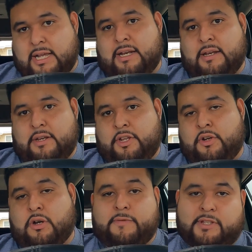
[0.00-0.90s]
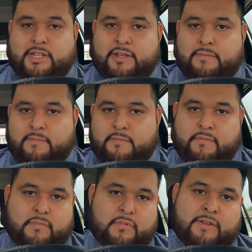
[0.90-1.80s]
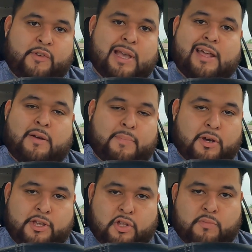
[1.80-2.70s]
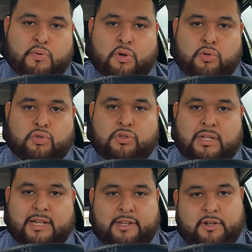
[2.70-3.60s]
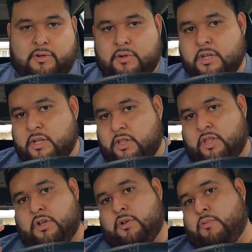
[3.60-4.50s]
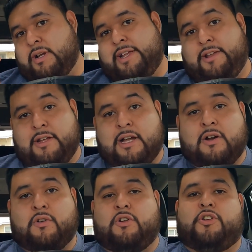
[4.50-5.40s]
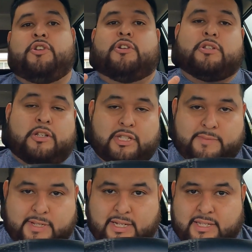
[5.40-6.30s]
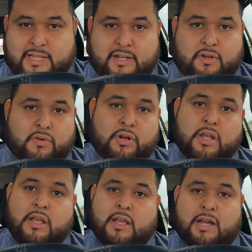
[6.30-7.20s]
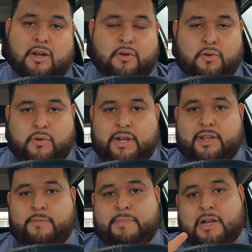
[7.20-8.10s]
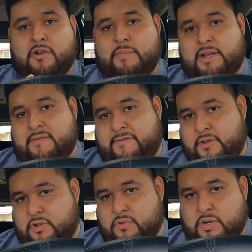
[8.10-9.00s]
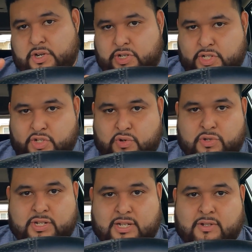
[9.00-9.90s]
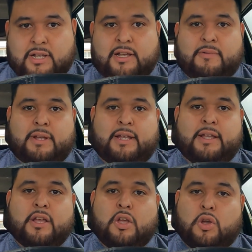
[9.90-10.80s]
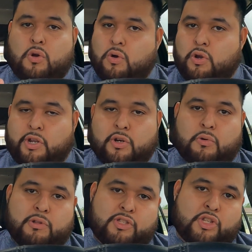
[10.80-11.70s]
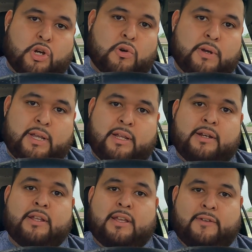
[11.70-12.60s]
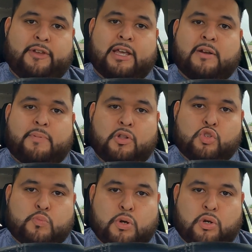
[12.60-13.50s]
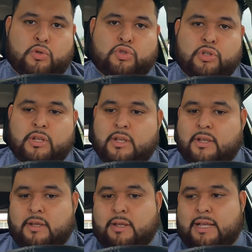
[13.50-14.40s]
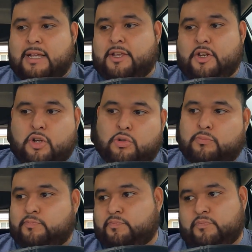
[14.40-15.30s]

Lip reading: And you know, obviously, if you add up all the other pros, like, you know, the way how good your exhaust system's gonna sound, how great your power band feels while you're just cruising down the highway, or, you know, with towing, if you add up all those pros and, you know,